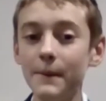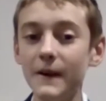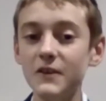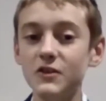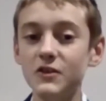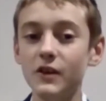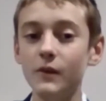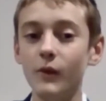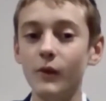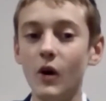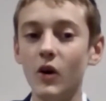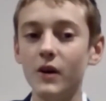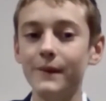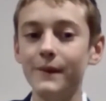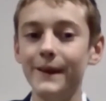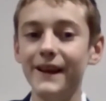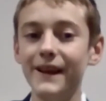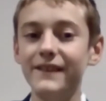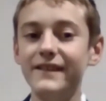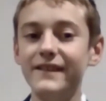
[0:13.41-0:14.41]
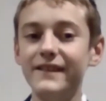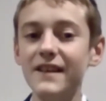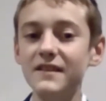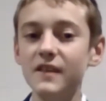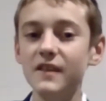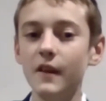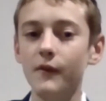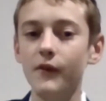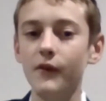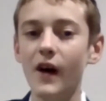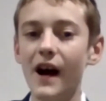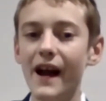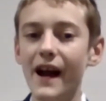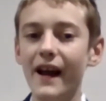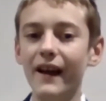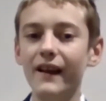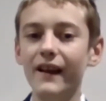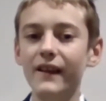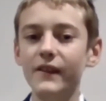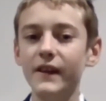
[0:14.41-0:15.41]
pleasure in welcoming to Into the
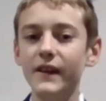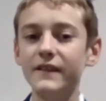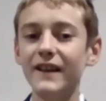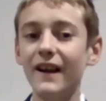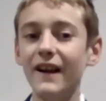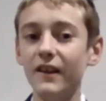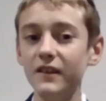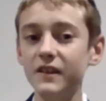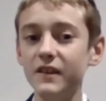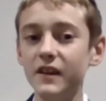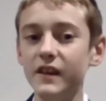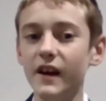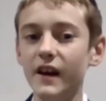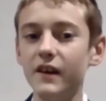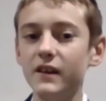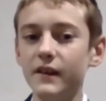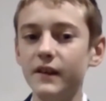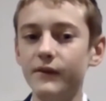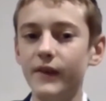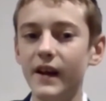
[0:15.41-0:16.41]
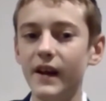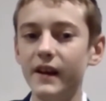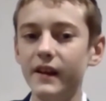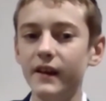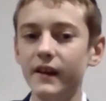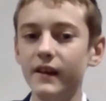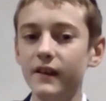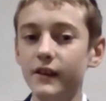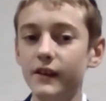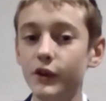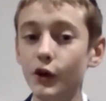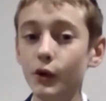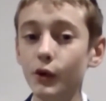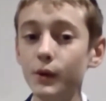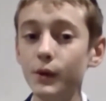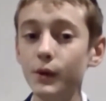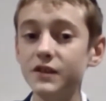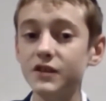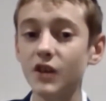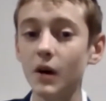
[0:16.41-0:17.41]
Fire the talented young defender,
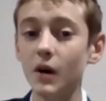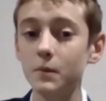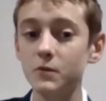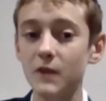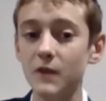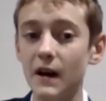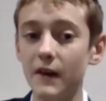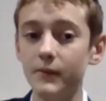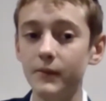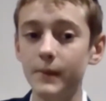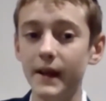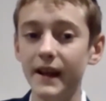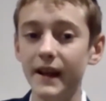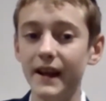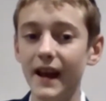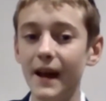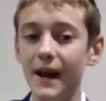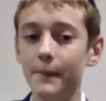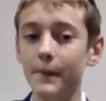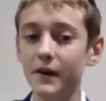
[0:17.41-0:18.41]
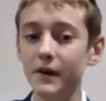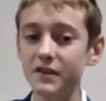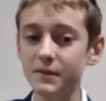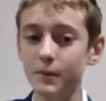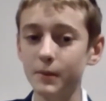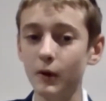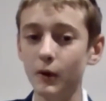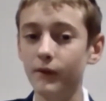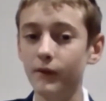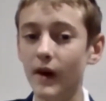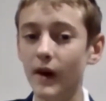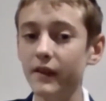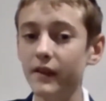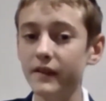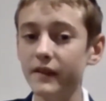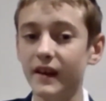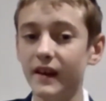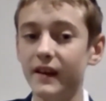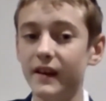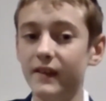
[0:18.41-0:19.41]
Norwood's top draft pick, and possible
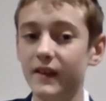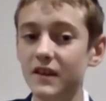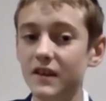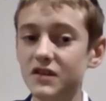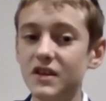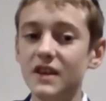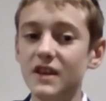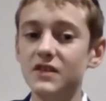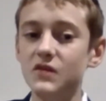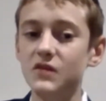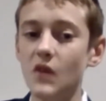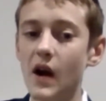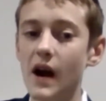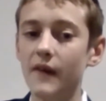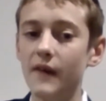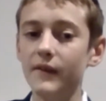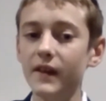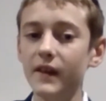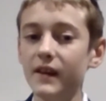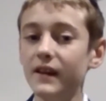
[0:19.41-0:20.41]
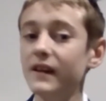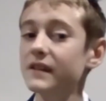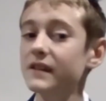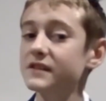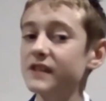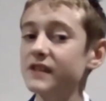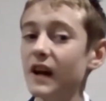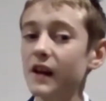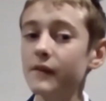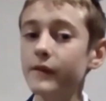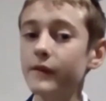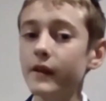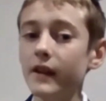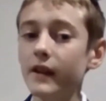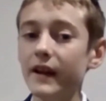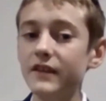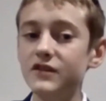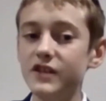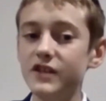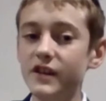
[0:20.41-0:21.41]
father-son in this year's draft, son of a
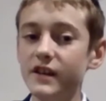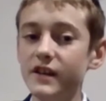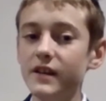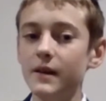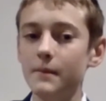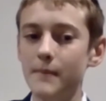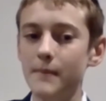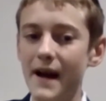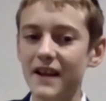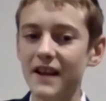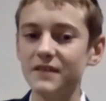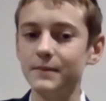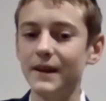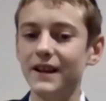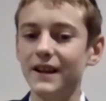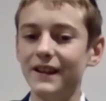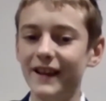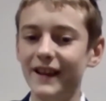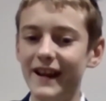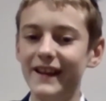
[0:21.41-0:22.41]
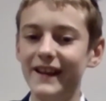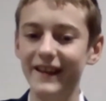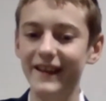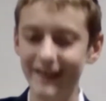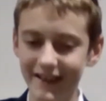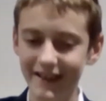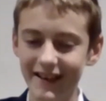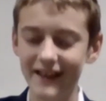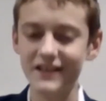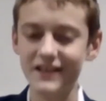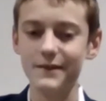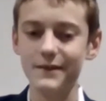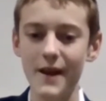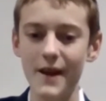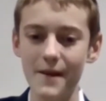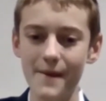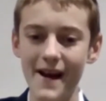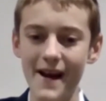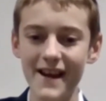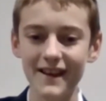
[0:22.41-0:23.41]
legend, Max Michalanney. Nice to meet
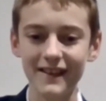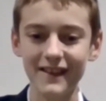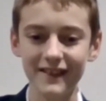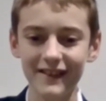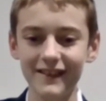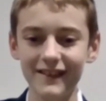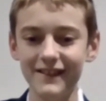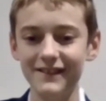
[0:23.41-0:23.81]
you, Max.